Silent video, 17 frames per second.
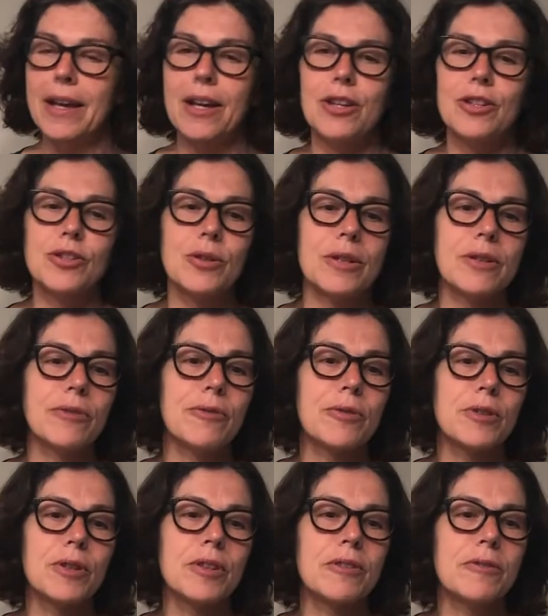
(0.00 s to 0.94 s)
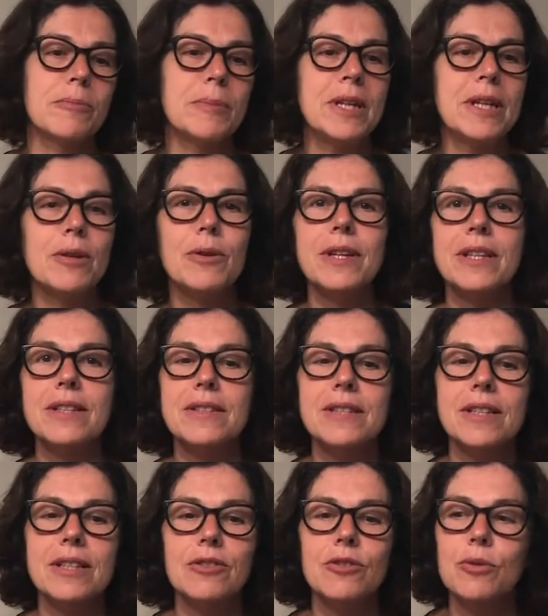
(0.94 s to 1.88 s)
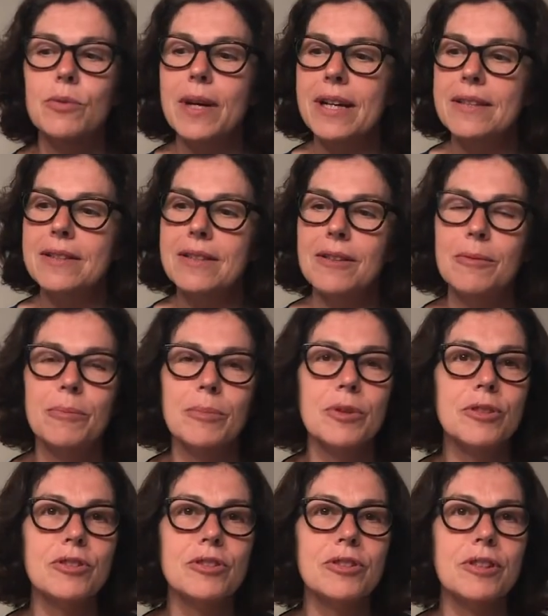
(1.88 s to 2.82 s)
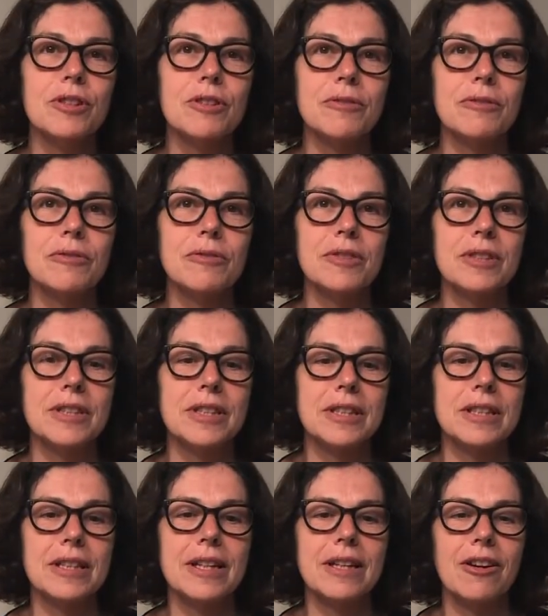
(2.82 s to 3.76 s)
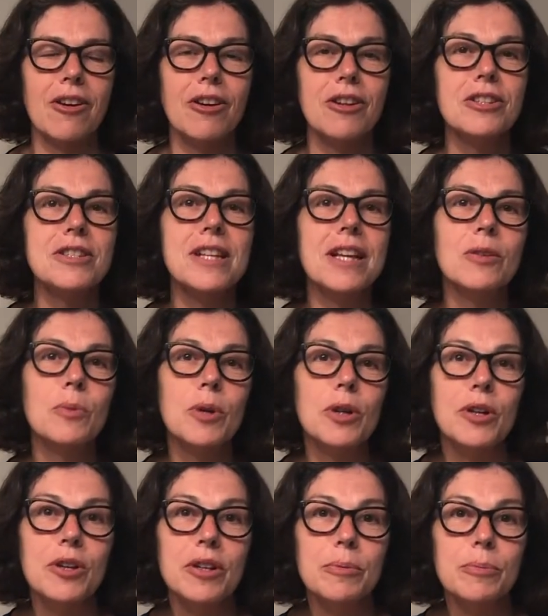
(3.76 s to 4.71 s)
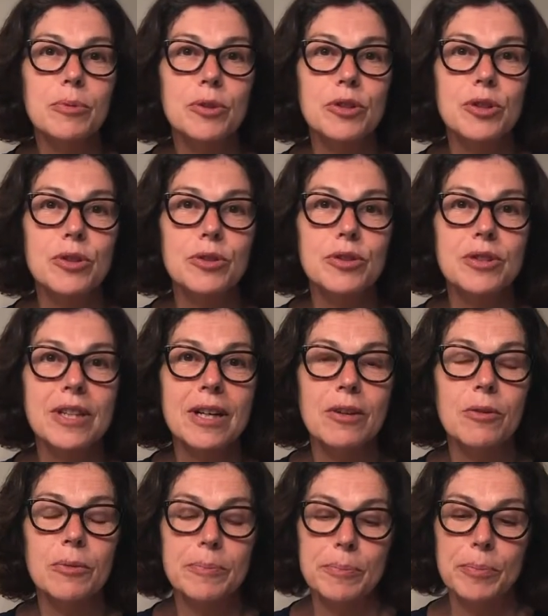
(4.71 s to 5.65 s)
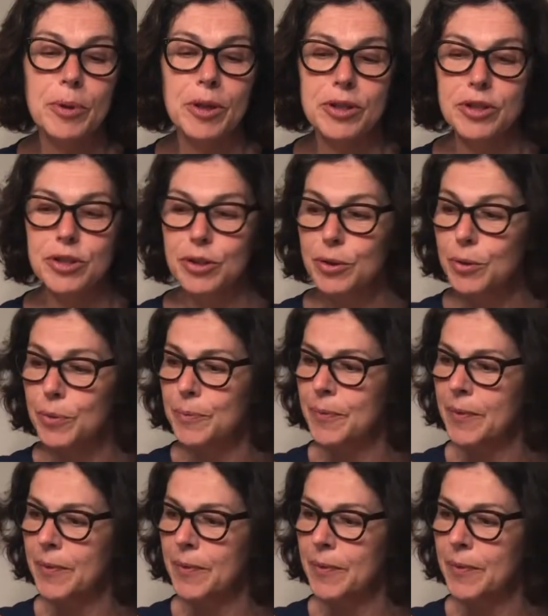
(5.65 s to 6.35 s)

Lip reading: So in front of me you can see 2 examples of the cards that we're going to produce now in part 2.